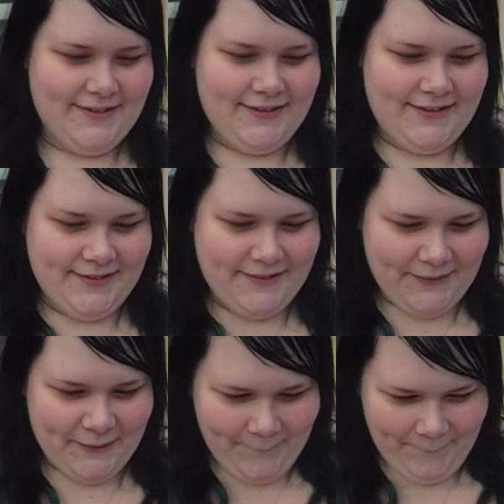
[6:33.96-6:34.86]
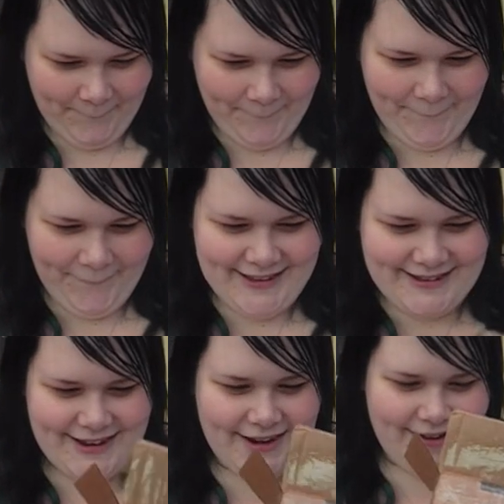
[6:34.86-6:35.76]
What?
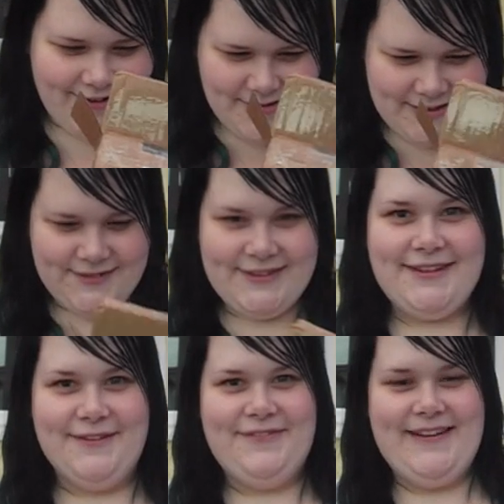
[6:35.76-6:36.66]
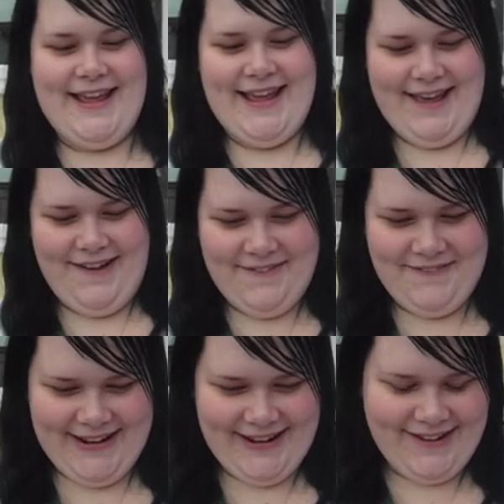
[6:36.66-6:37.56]
There's loads of stuff in here.
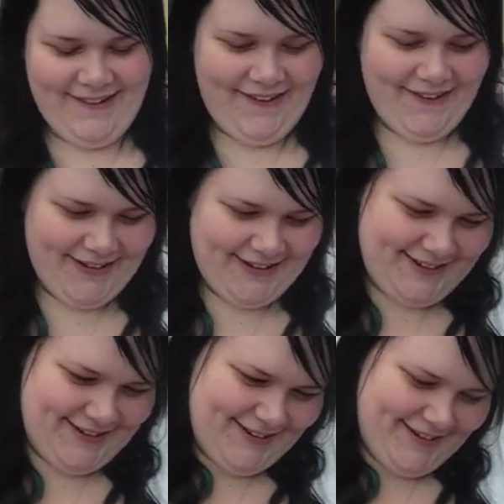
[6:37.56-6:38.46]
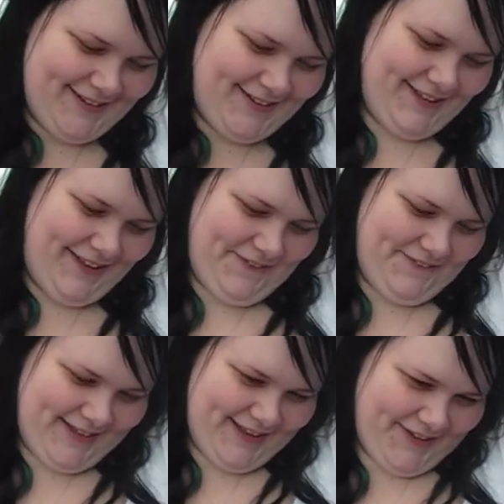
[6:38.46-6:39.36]
Oh my god. Oh
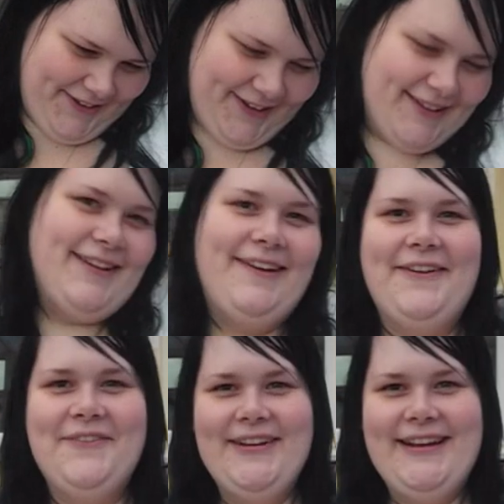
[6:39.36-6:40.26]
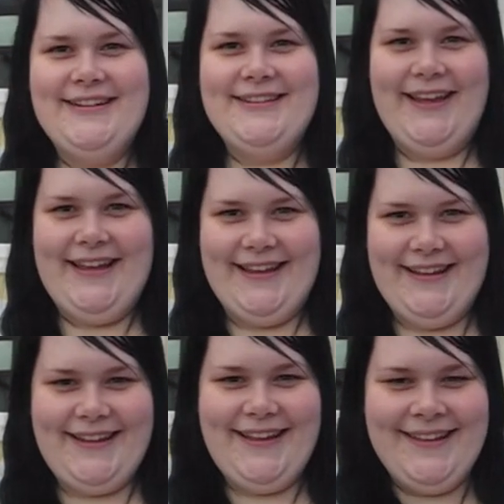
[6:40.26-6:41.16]
my god, oh, I'm really
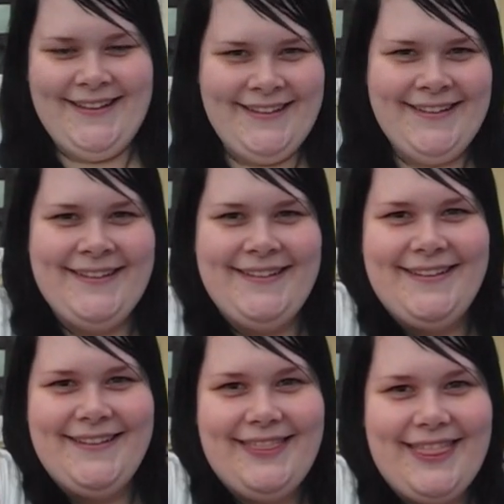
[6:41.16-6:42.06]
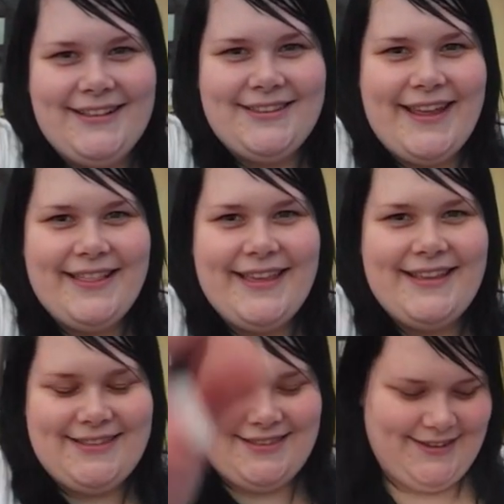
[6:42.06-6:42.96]
excited. Things like
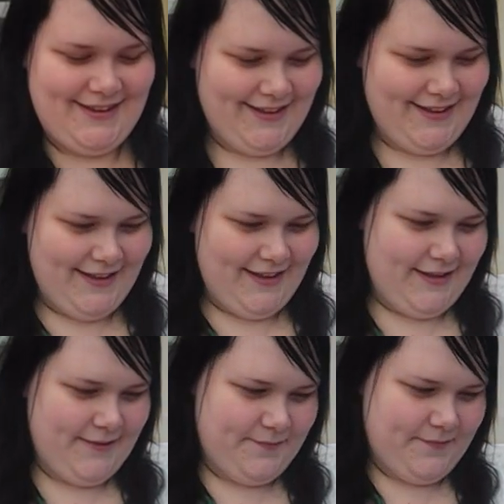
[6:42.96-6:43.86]
this. Oh!